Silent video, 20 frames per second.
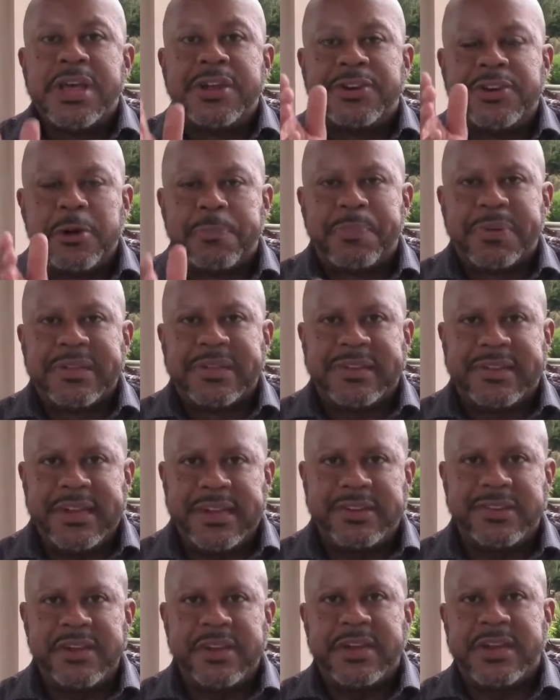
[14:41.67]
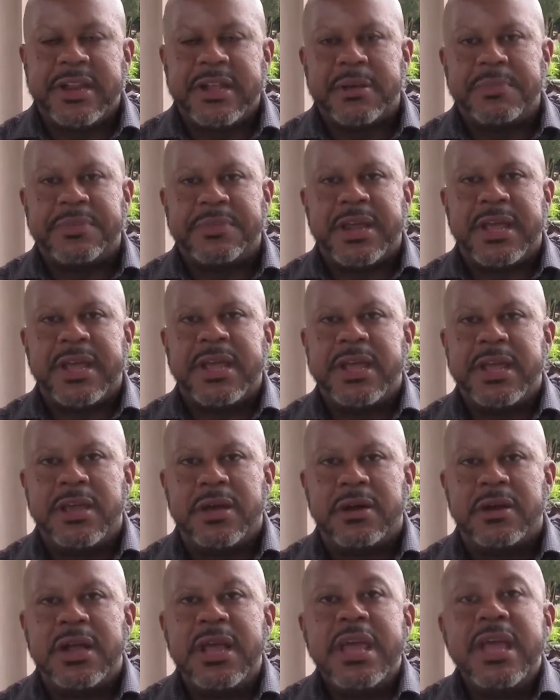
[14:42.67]
to position them to
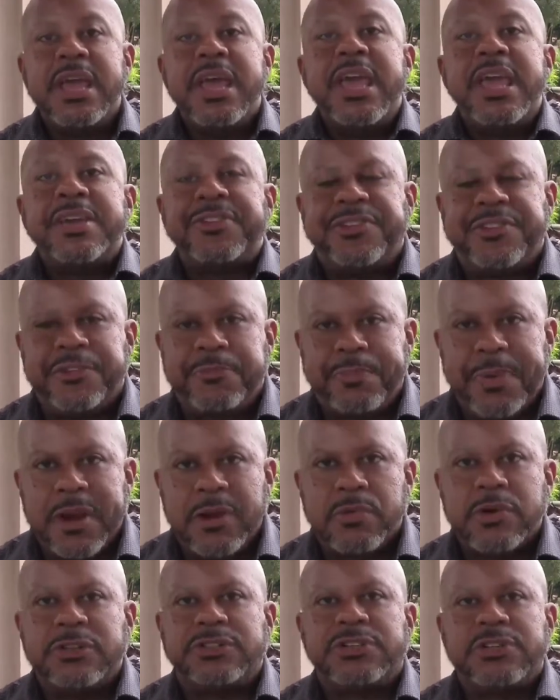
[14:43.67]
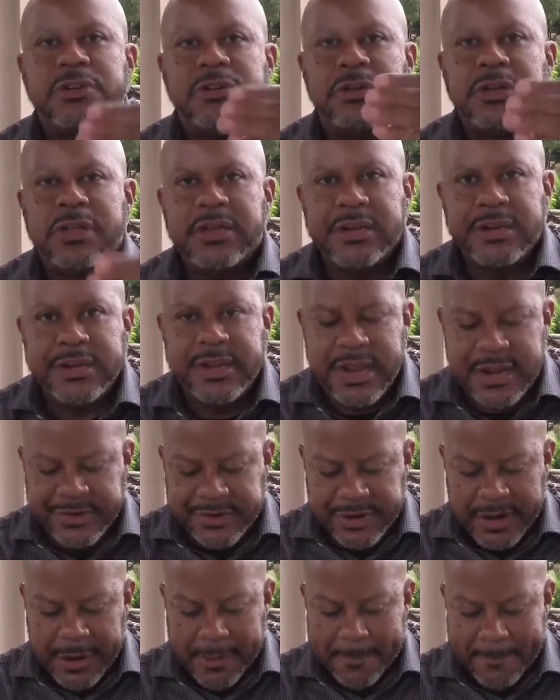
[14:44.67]
hear His spiritual
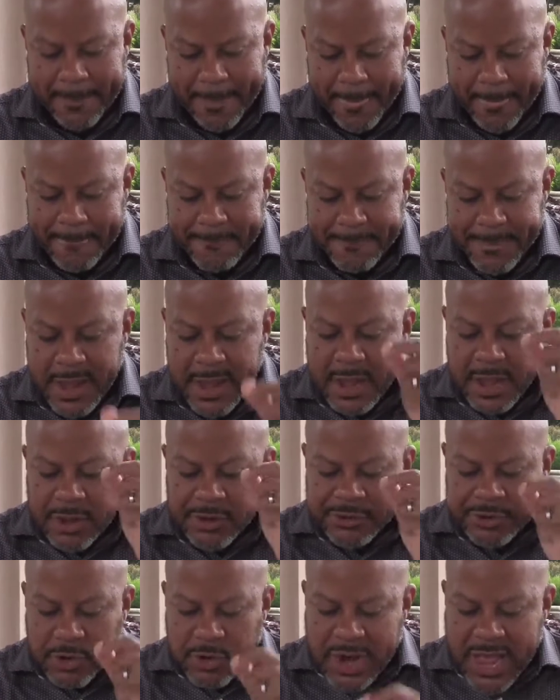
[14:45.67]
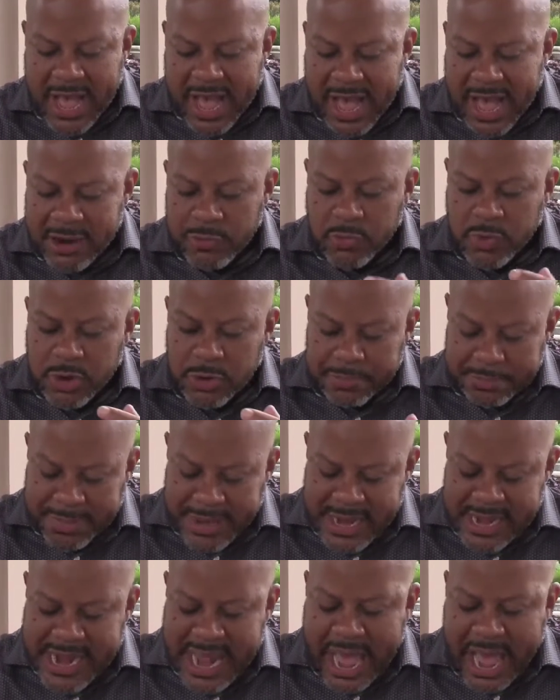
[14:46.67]
teaching. So God will
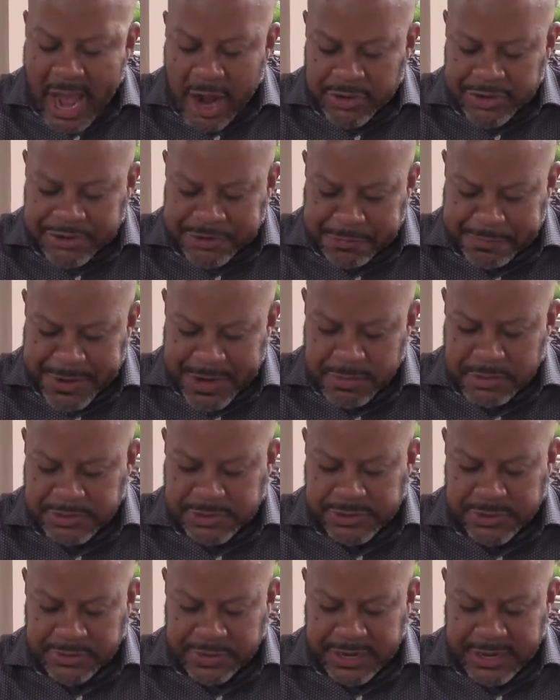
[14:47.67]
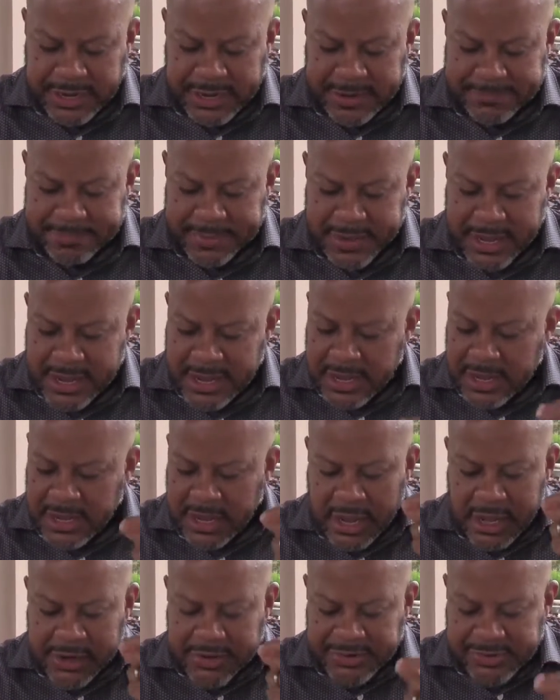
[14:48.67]
meet our spiritual need.
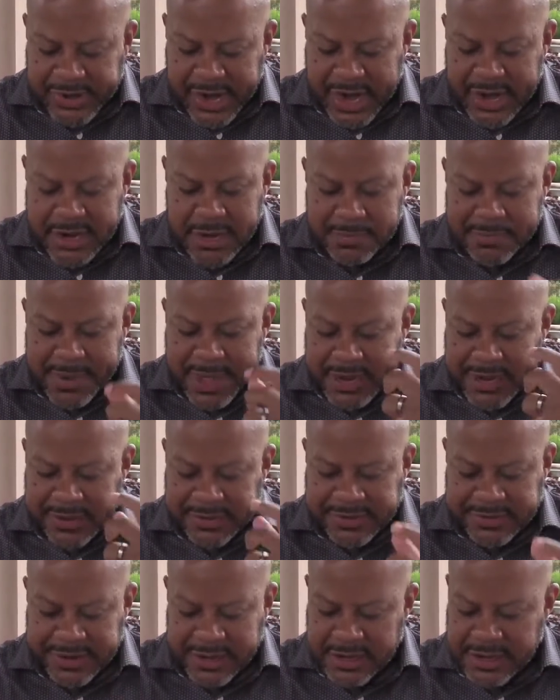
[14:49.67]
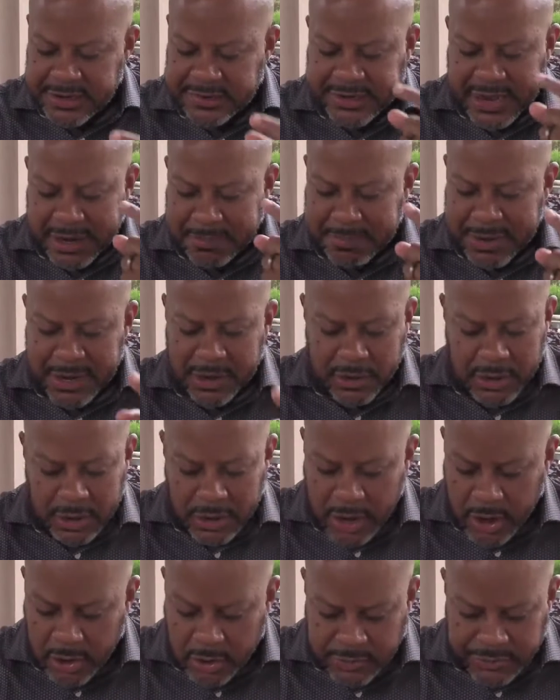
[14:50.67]
Jacob and his sons had been on a
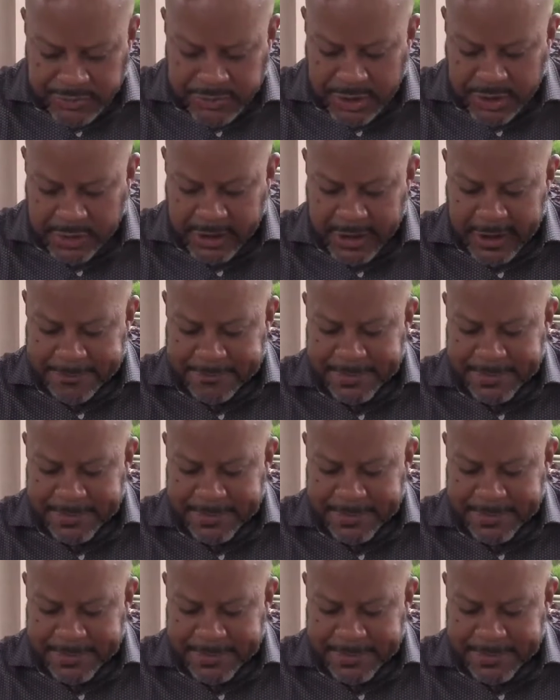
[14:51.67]
long journey.